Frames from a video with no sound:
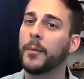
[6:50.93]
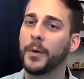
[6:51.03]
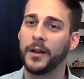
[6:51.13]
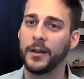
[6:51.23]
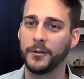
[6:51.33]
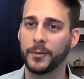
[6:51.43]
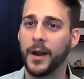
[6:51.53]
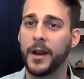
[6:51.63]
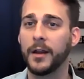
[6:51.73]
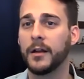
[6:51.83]
But either
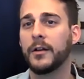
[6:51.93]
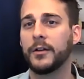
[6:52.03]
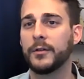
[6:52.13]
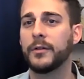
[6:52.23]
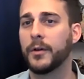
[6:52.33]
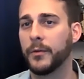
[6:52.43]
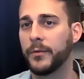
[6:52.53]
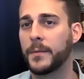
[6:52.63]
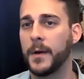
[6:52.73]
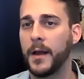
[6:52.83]
way, you're
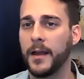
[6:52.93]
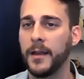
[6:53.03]
from